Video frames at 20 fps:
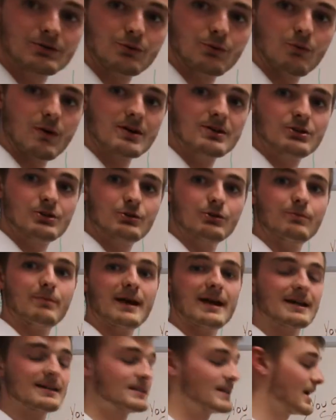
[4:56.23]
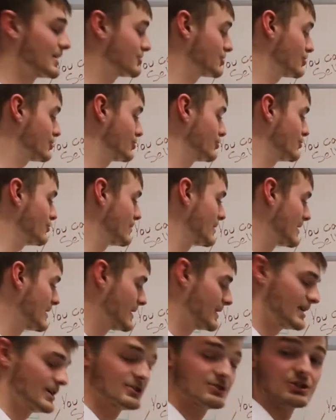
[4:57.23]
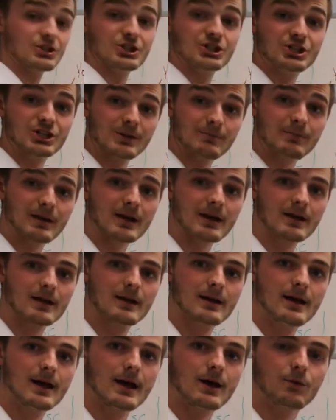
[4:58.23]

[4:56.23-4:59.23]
to want to pay attention to is the shipping.